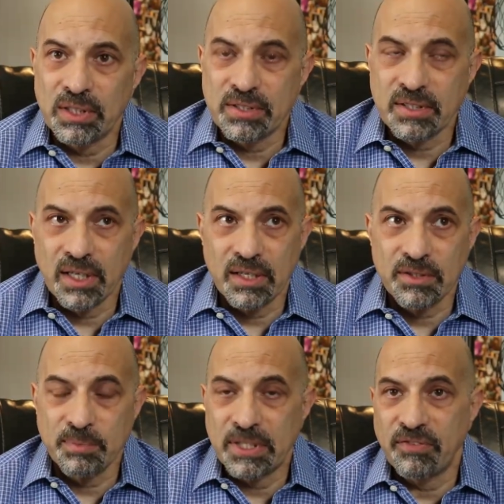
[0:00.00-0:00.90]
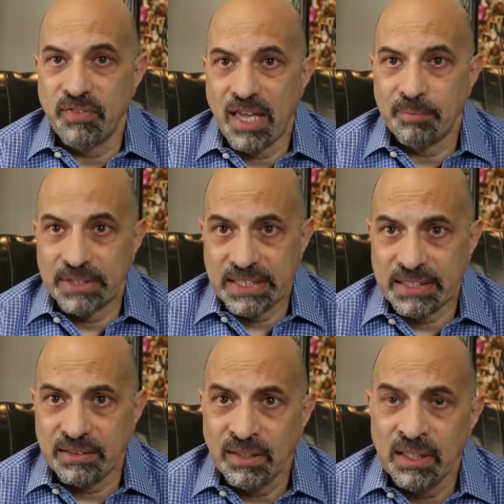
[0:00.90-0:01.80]
It's
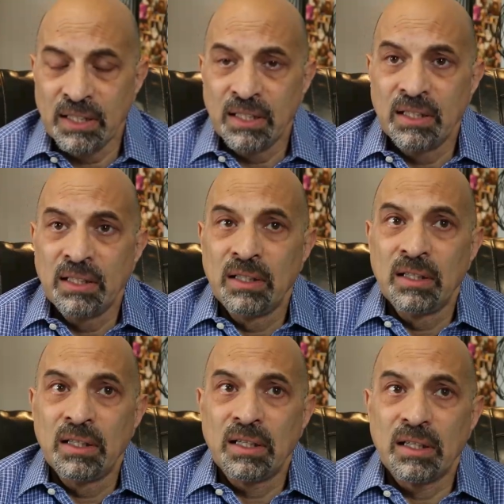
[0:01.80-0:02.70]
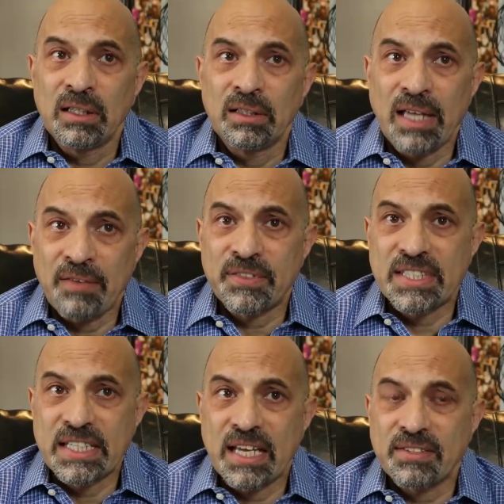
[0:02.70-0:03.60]

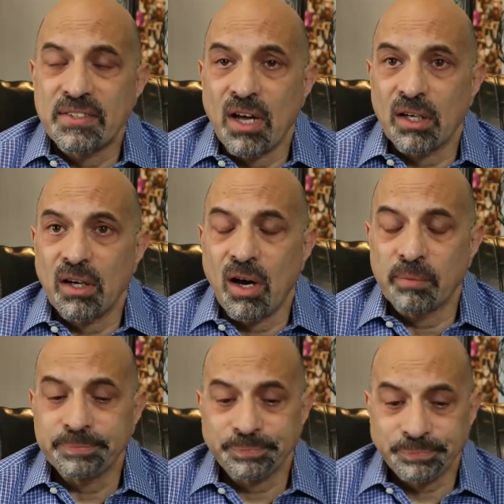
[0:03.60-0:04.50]
smithfamilyfcs.com.